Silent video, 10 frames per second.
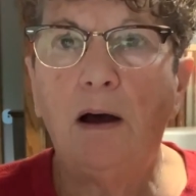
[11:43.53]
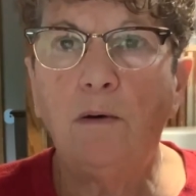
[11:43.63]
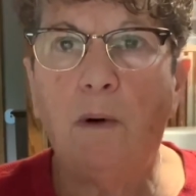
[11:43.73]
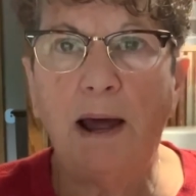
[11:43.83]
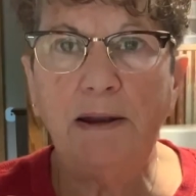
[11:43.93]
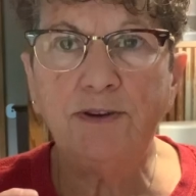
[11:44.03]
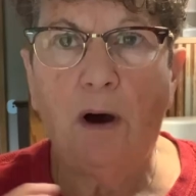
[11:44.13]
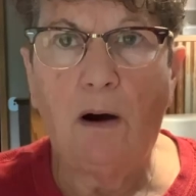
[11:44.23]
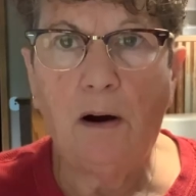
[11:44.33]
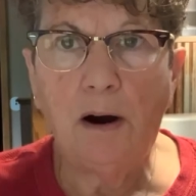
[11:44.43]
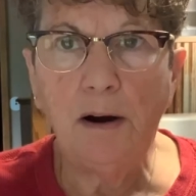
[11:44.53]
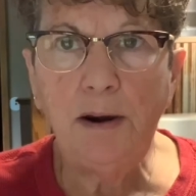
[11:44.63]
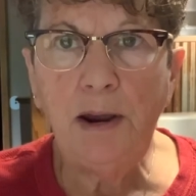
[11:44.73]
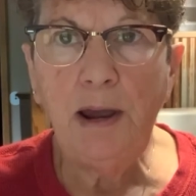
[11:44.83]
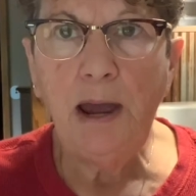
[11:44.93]
quite as
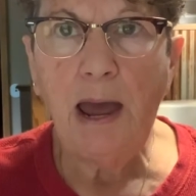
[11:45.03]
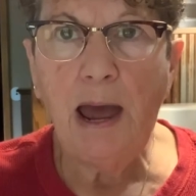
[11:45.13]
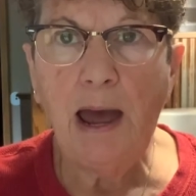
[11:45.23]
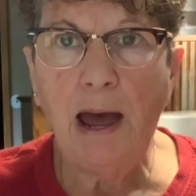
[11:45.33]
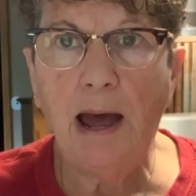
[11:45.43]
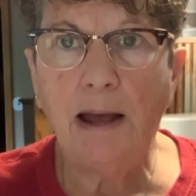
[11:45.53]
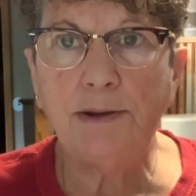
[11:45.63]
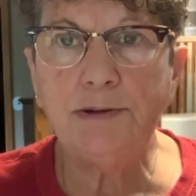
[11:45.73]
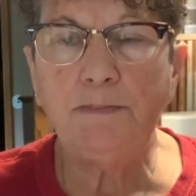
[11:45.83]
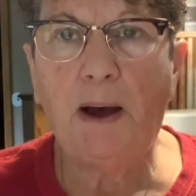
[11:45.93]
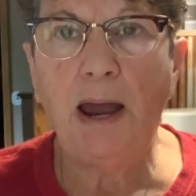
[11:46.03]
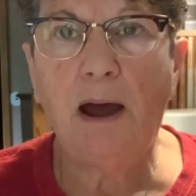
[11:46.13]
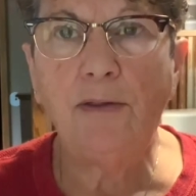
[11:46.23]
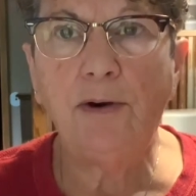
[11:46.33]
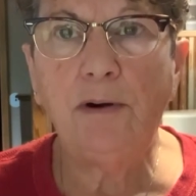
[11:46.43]
hard as my
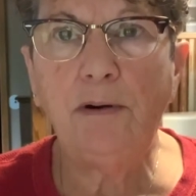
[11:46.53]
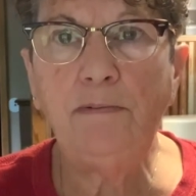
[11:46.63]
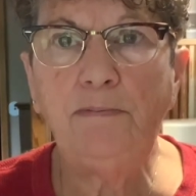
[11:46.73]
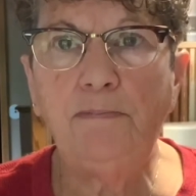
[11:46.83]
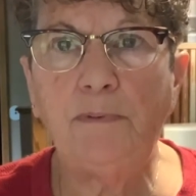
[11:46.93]
other